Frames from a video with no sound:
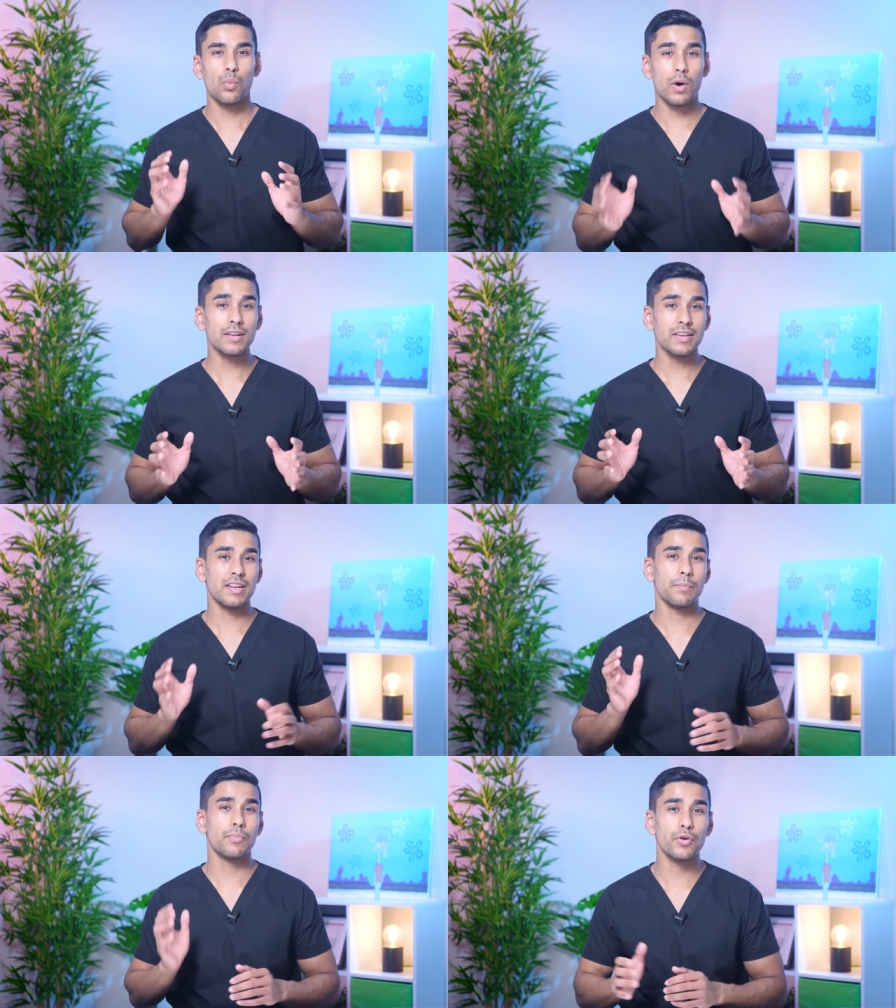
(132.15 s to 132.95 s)
One,
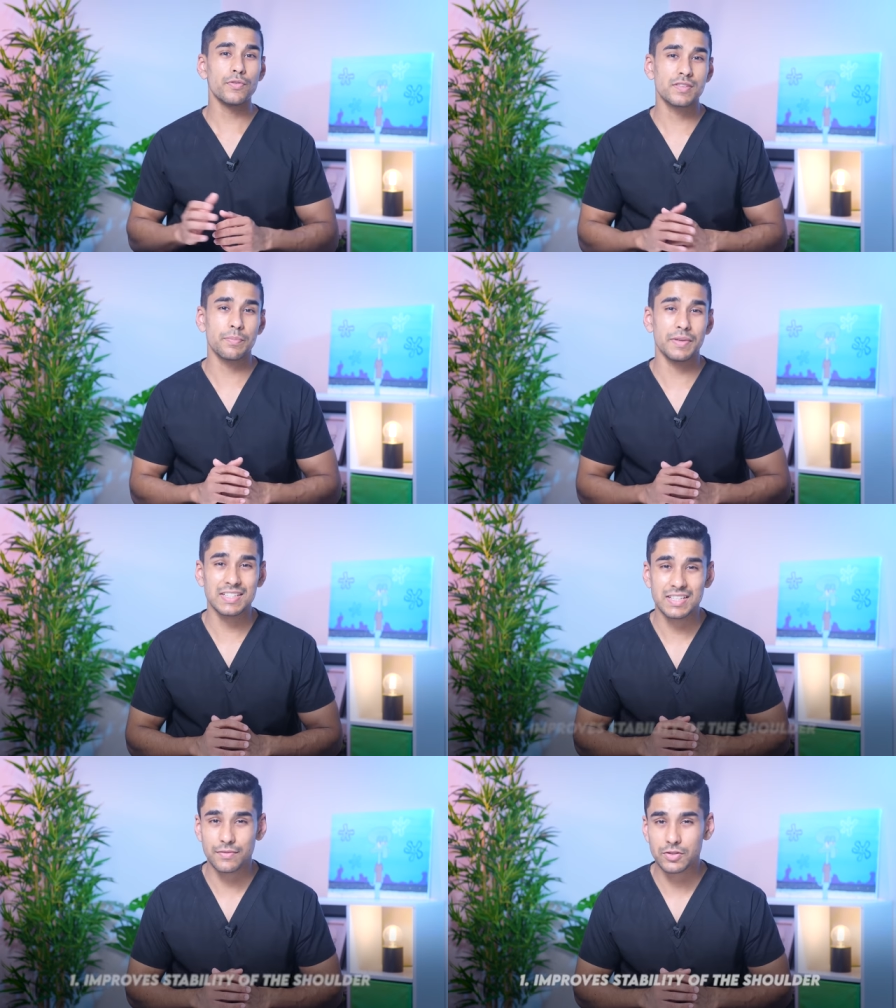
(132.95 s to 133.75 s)
it improves
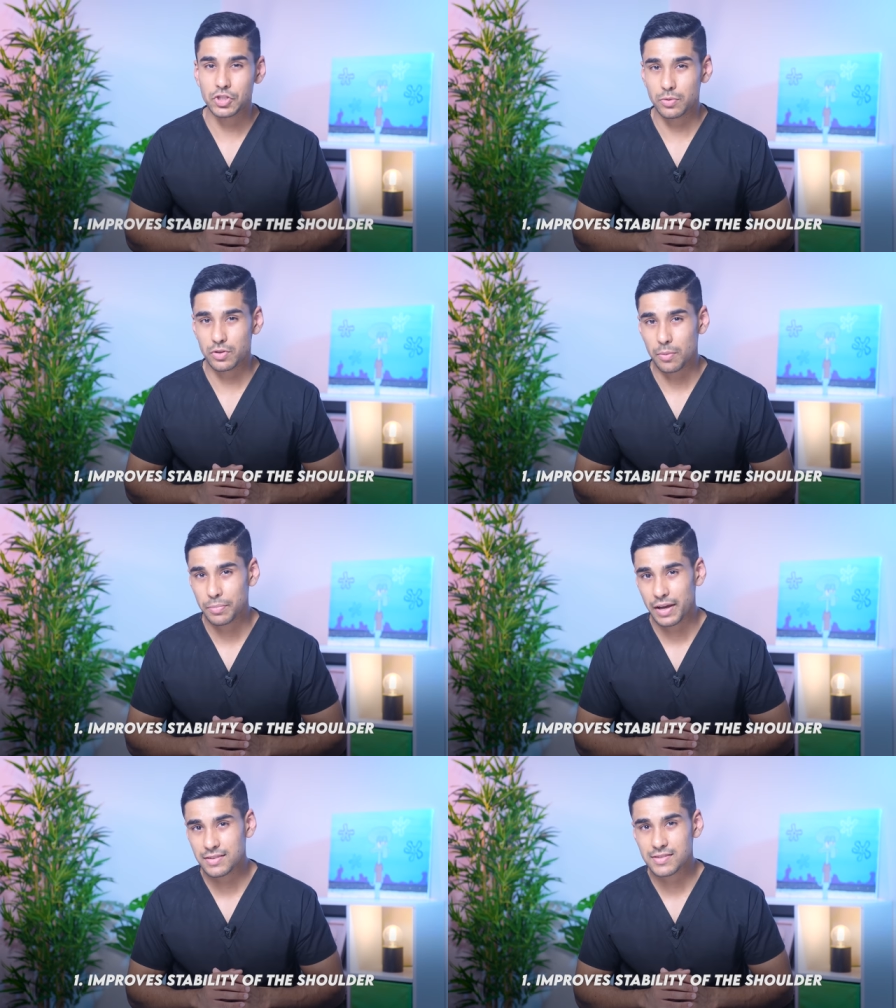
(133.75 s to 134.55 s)
stability of the shoulder
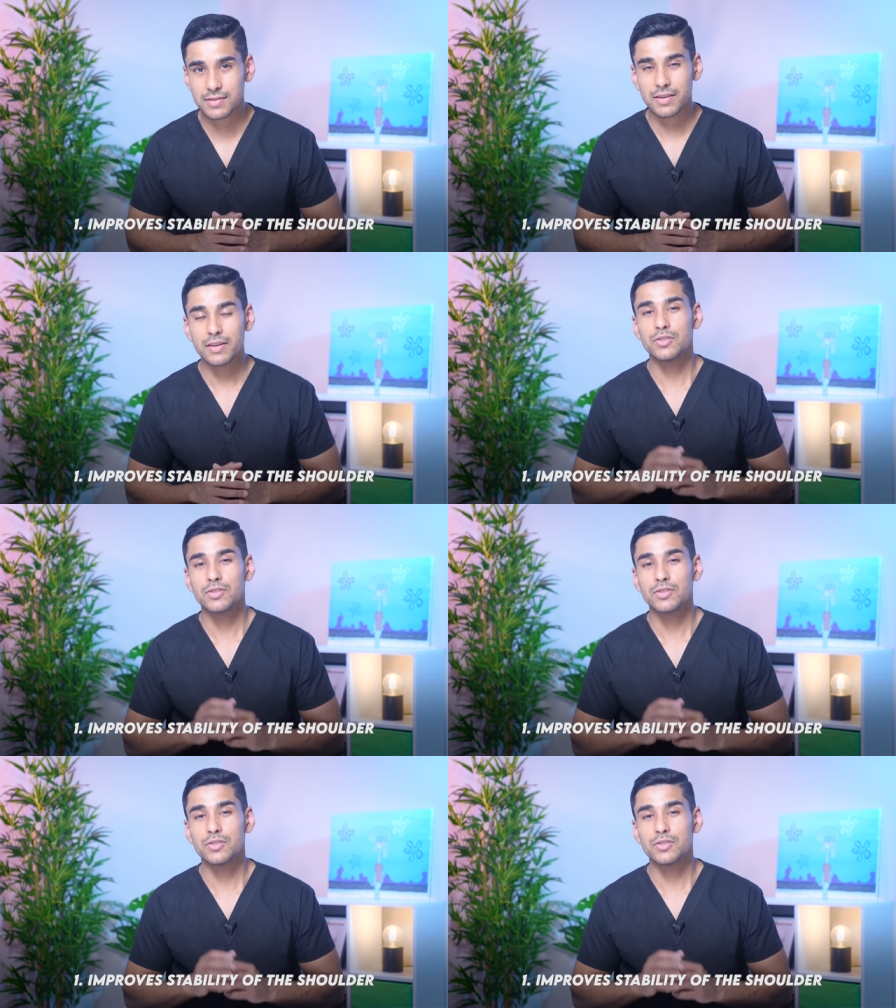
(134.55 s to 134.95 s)
complex.